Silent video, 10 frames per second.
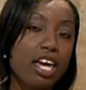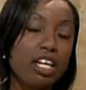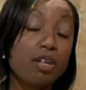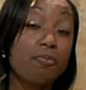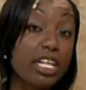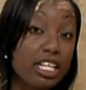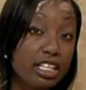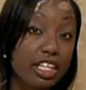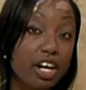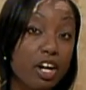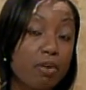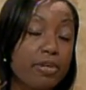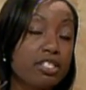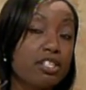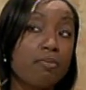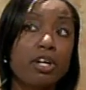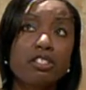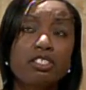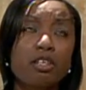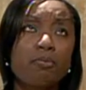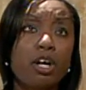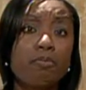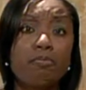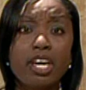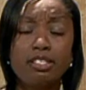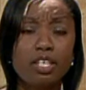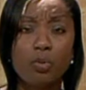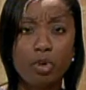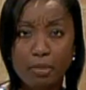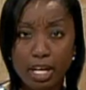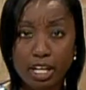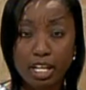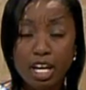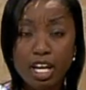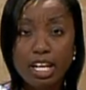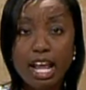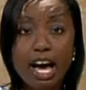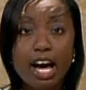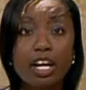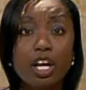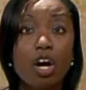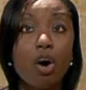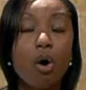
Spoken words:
competed there amongst some amazing women that had